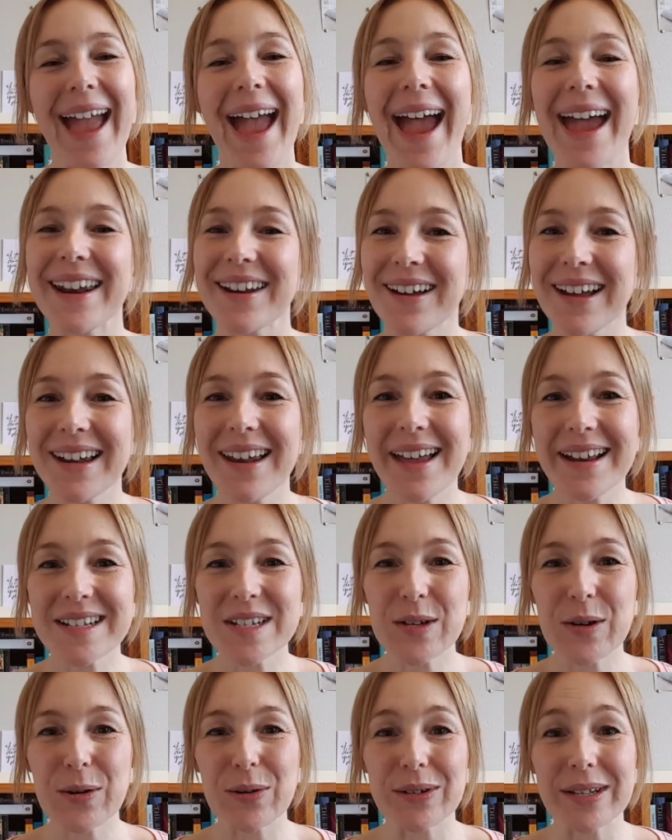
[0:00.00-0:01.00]
And I like
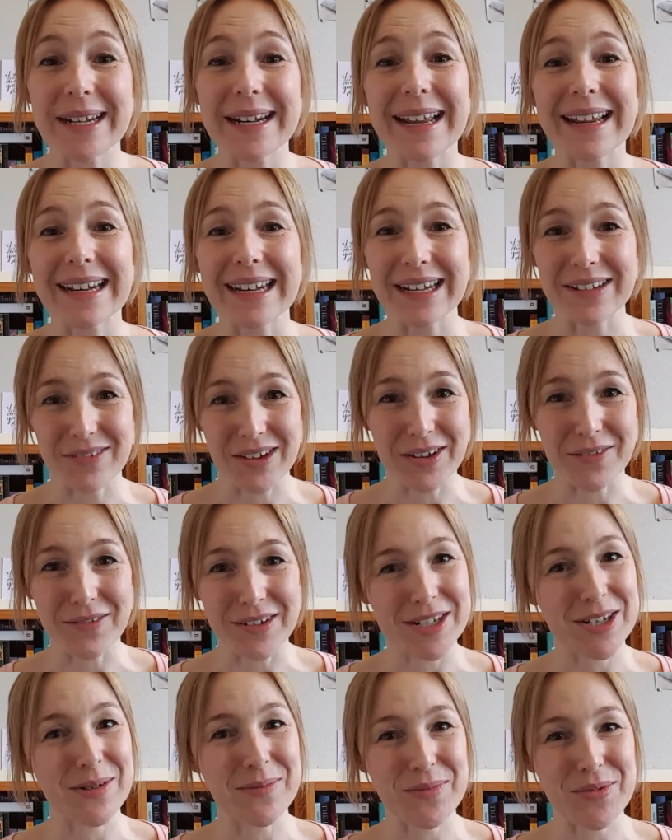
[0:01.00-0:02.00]
to call it a living
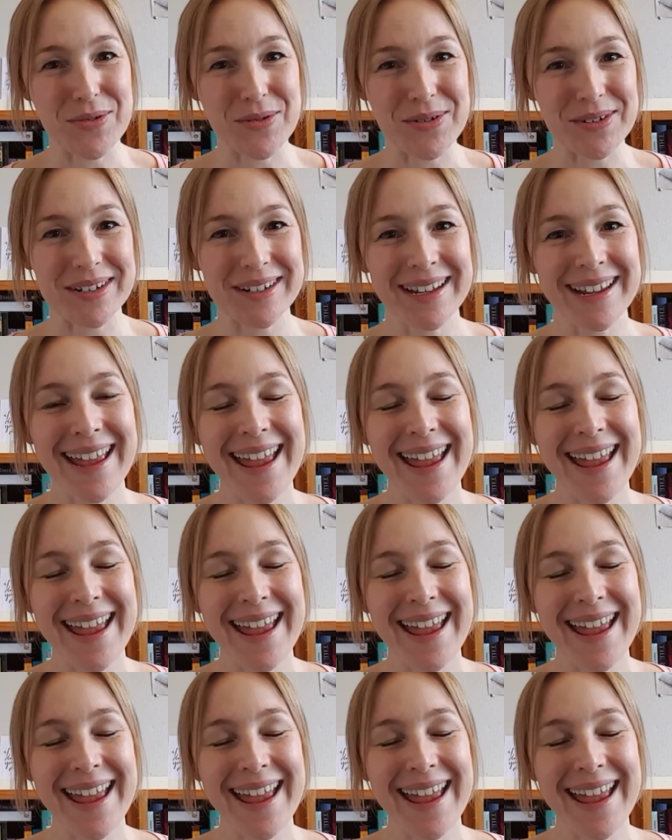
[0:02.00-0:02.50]
vision board.